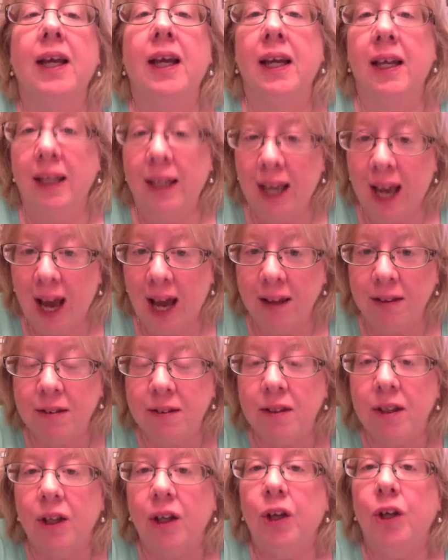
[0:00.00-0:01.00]

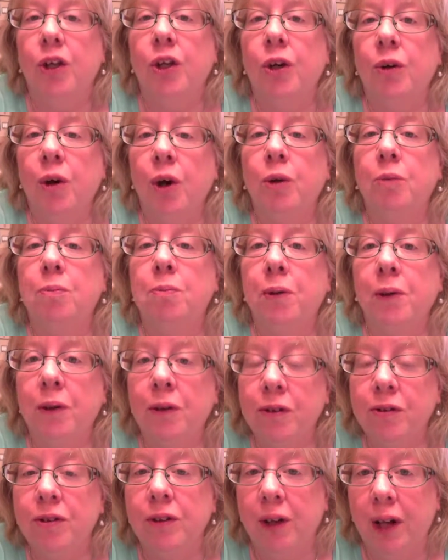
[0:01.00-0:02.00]
Yes, your own
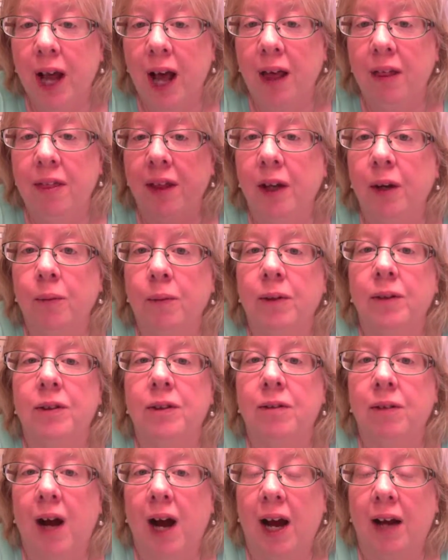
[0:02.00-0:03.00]
personal ethic will
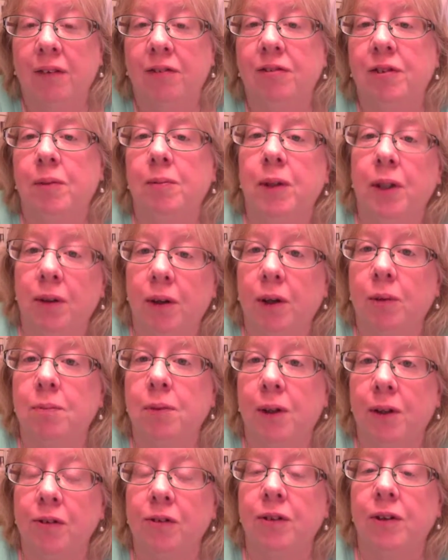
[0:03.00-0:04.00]
derive from your own
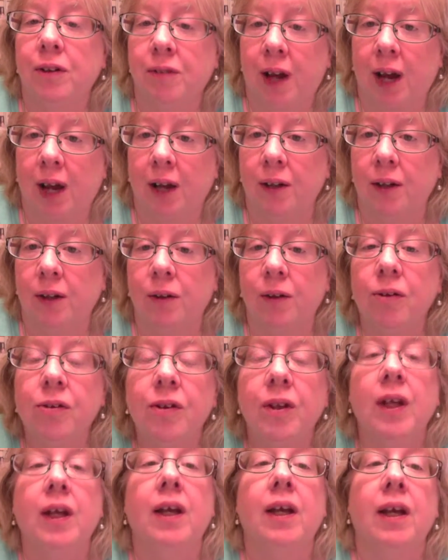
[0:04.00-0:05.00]
personal values,
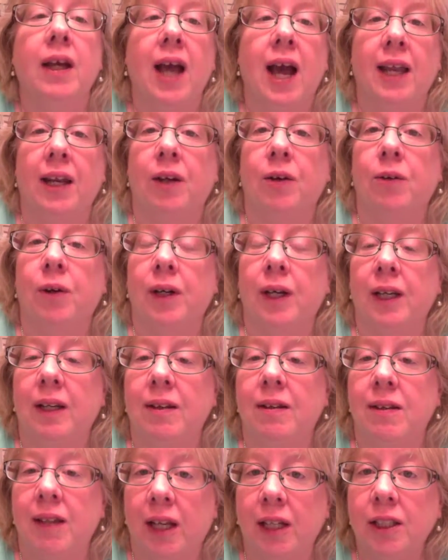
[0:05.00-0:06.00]
and an
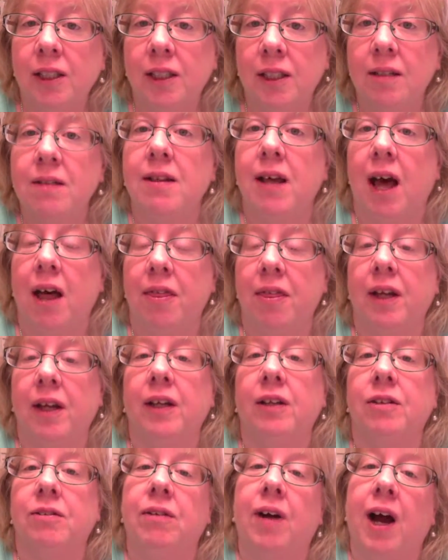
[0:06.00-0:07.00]
organization's
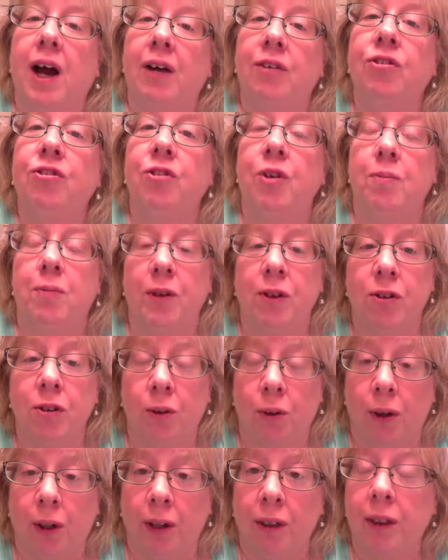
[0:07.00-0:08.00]
ethic derives from
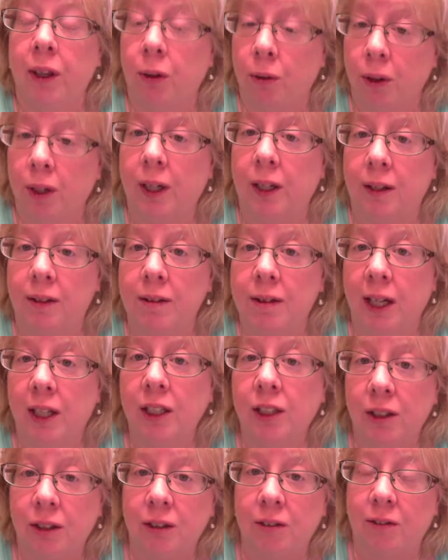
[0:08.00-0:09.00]
the
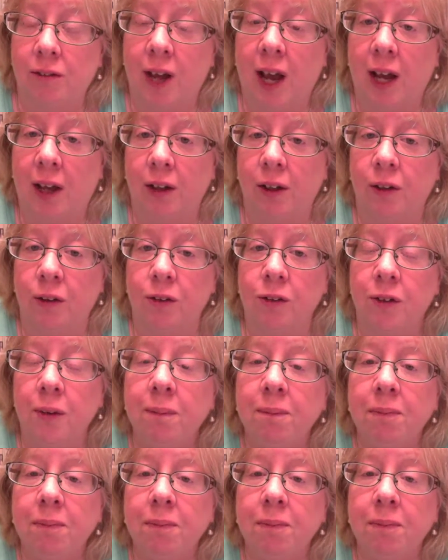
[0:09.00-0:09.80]
organizational values.